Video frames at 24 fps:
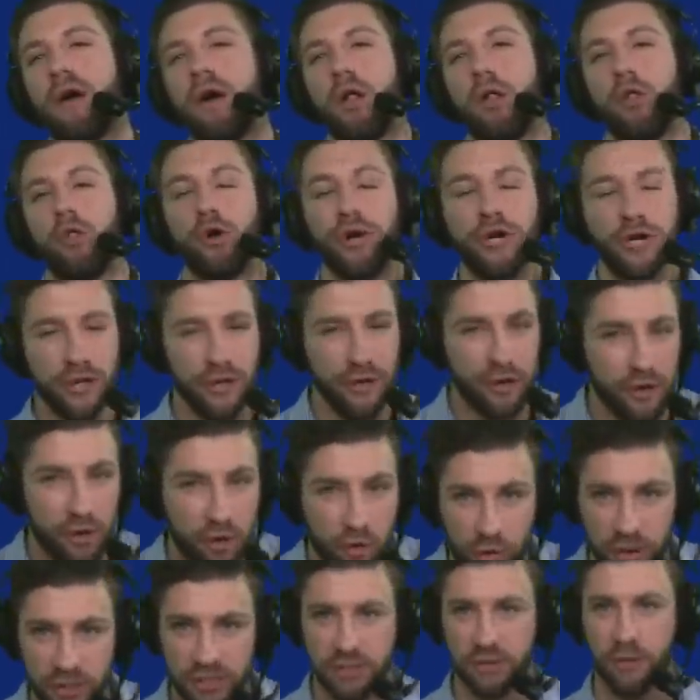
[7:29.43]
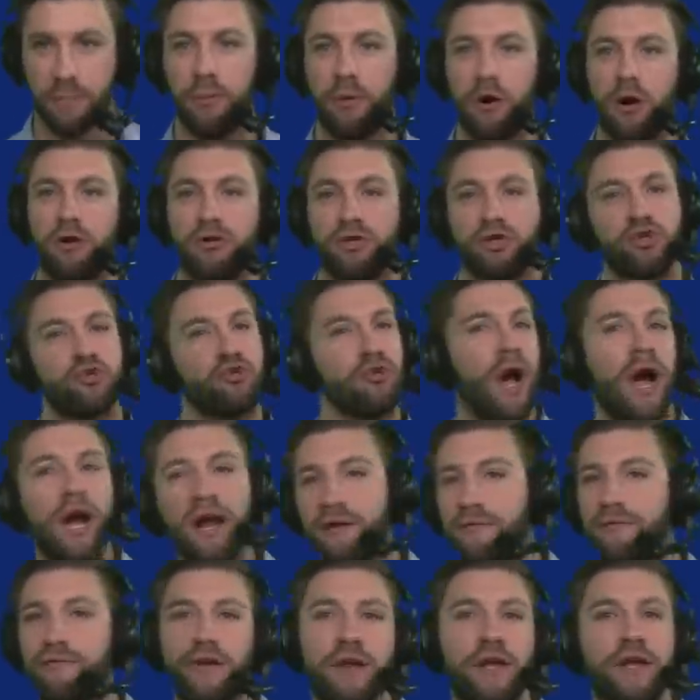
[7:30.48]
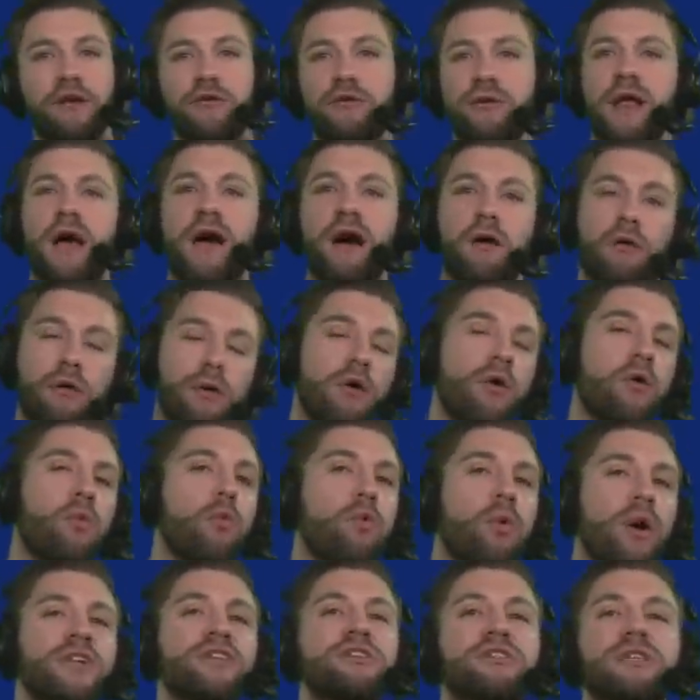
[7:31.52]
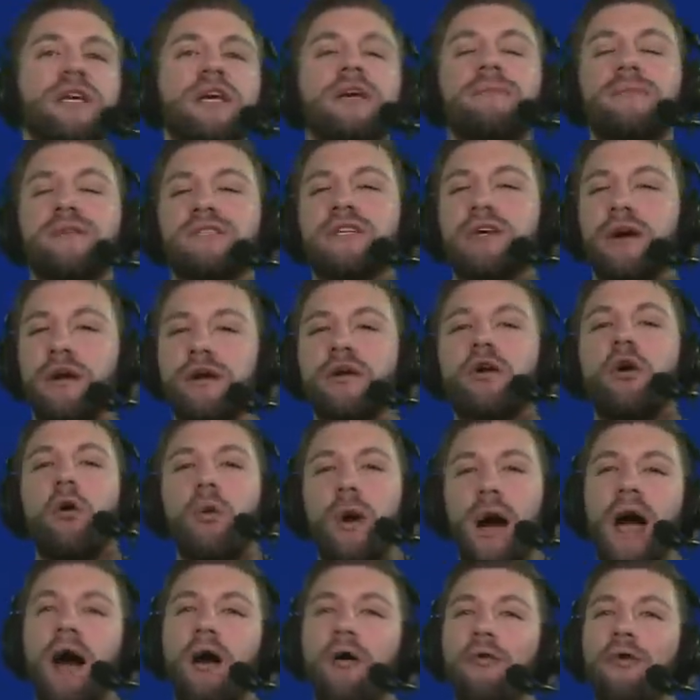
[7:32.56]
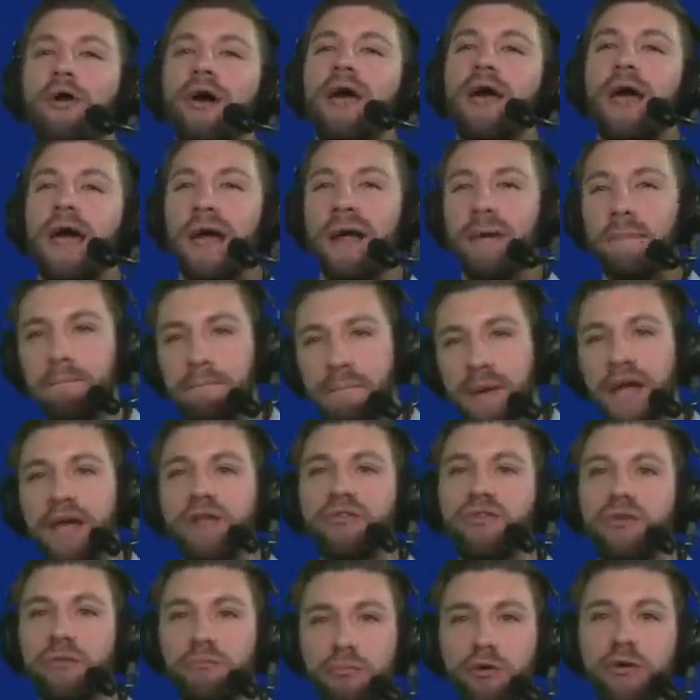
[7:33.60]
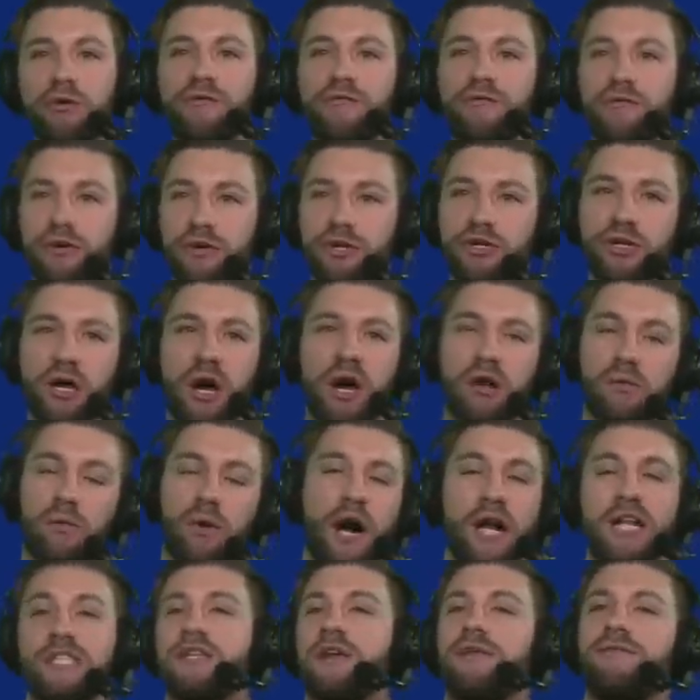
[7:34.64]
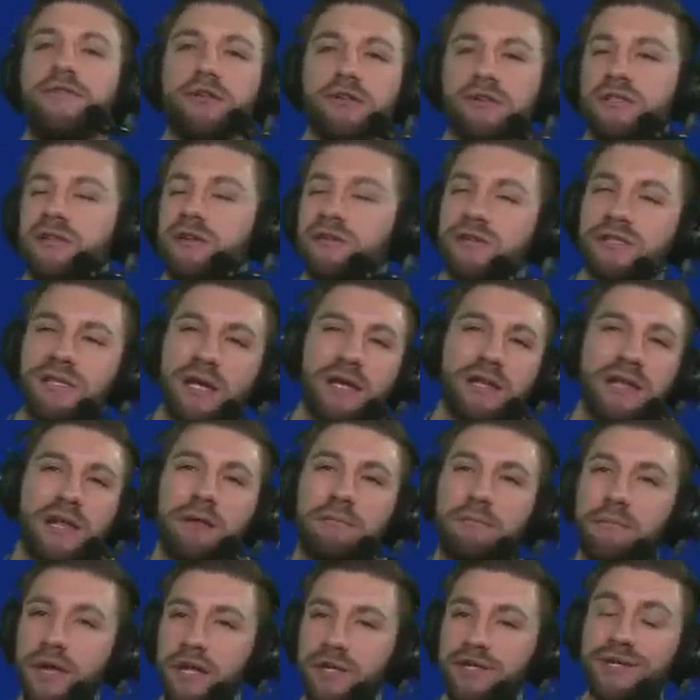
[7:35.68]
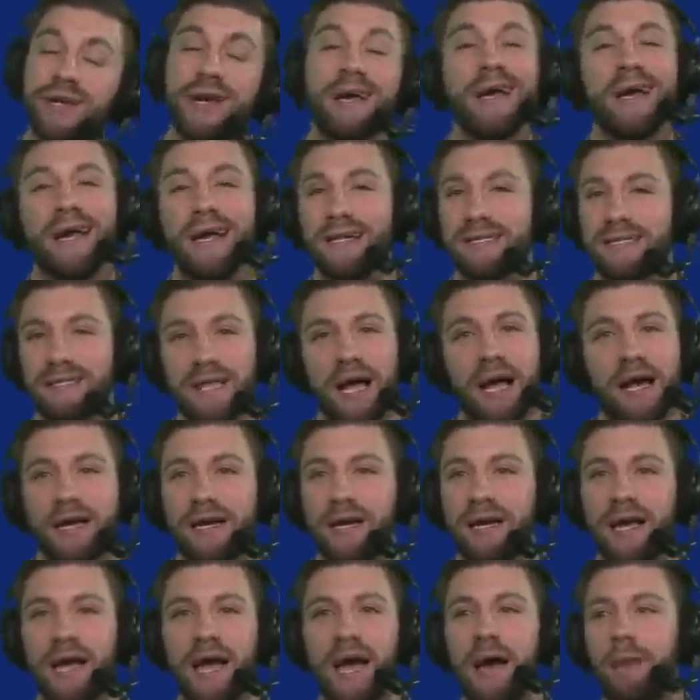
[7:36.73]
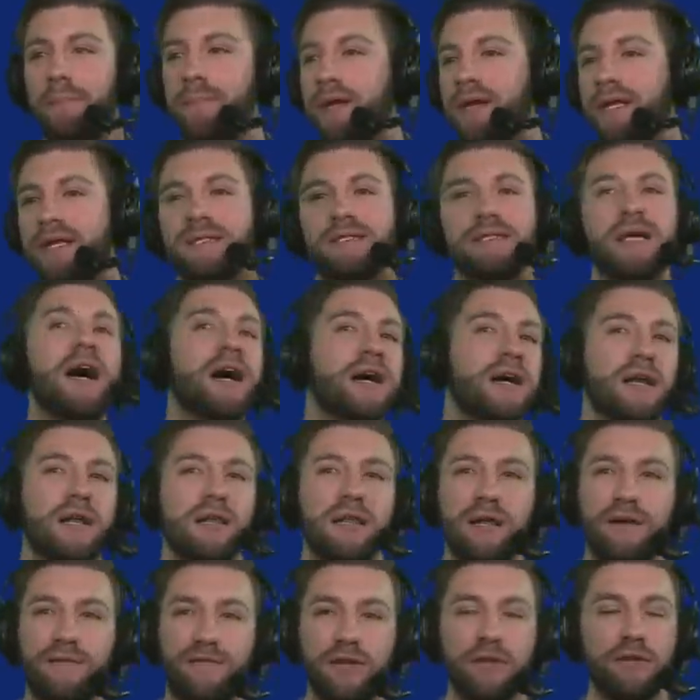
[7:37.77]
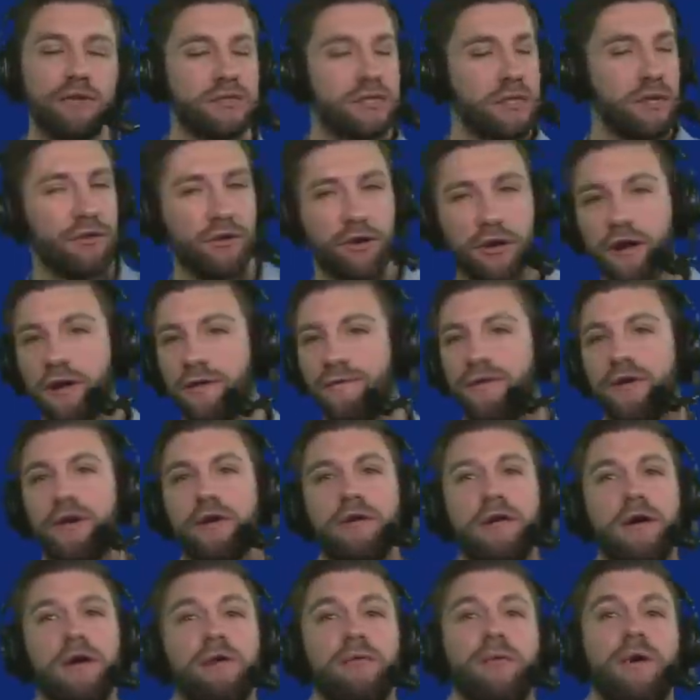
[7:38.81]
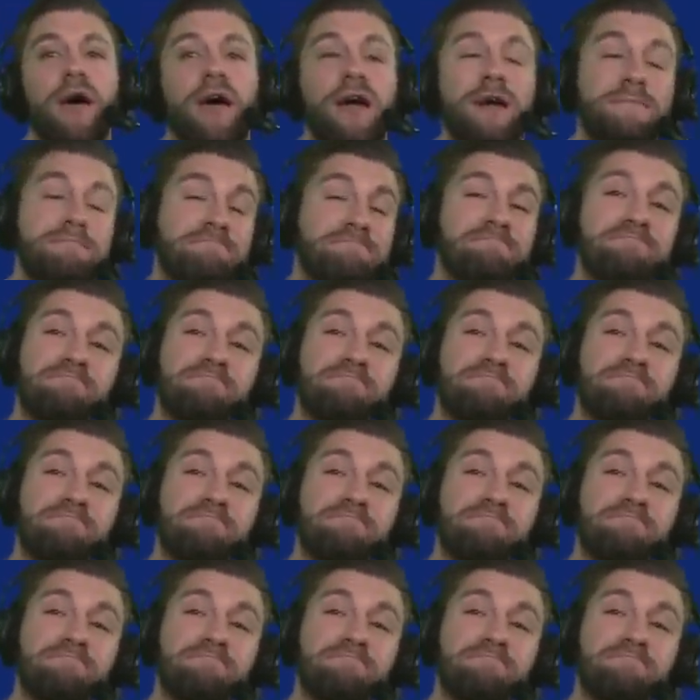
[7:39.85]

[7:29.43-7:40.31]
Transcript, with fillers: Look into your crystal ball. Try to figure it out. Which team is going to go out and make the move for Deshaun Watson? If you're still saying, like, Mitch, it's not going to happen. He's not going to leave Houston. They're going to figure out a way.